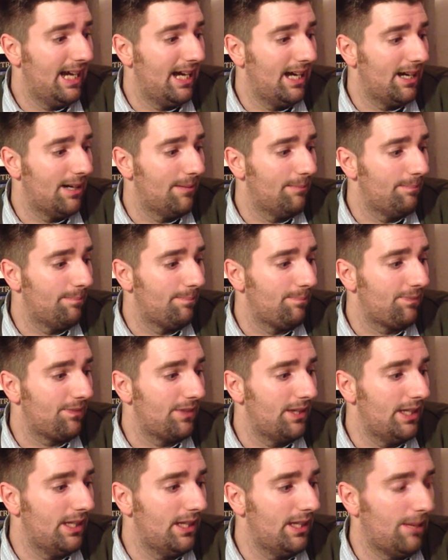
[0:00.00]

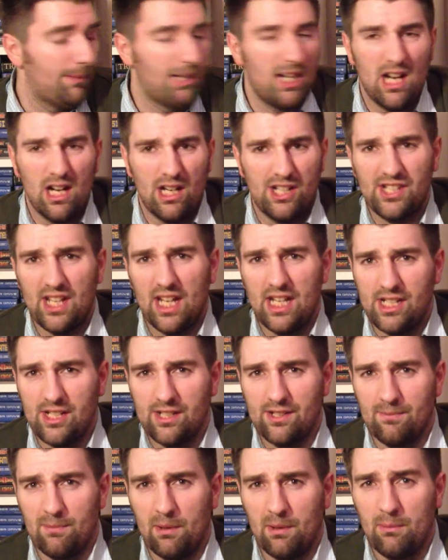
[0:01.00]
I'm in the early
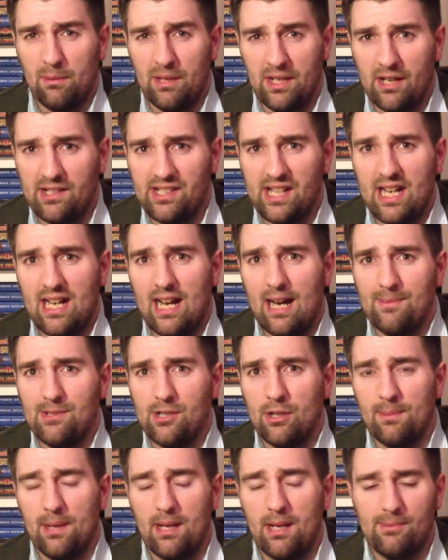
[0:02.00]
stages of my Windows 8
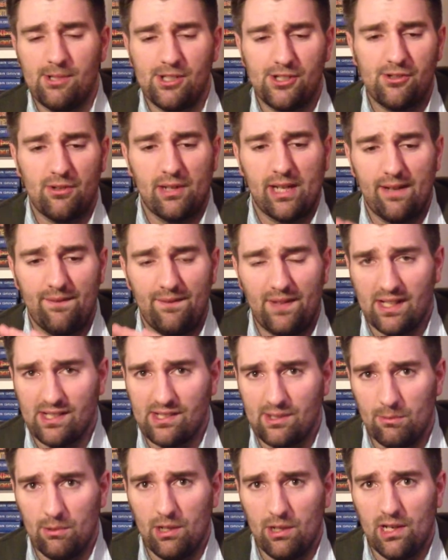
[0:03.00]
laptop and I'm just trying to get
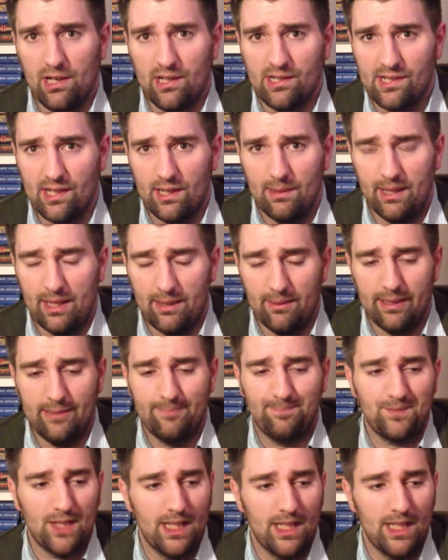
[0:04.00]
things to work. So anyway,